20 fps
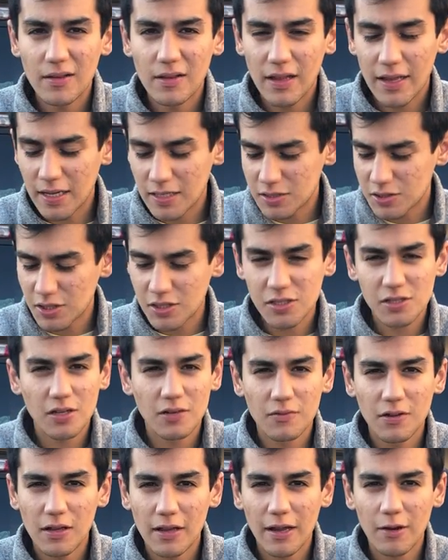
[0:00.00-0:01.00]
like it's just
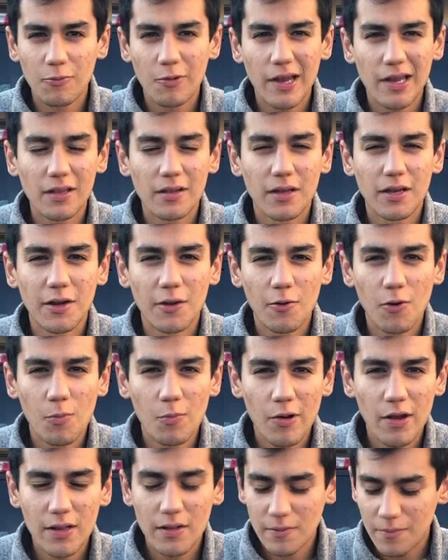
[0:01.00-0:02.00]
served on some regular hero
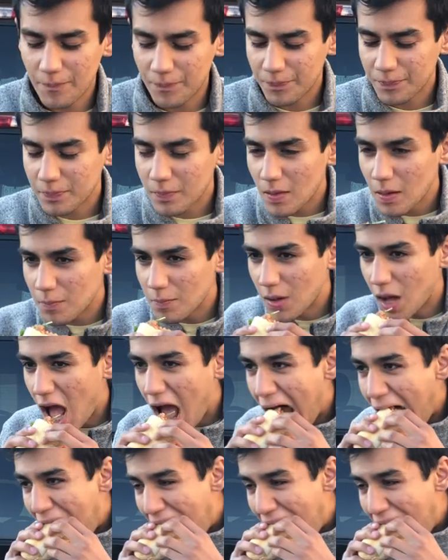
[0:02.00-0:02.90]
bread. But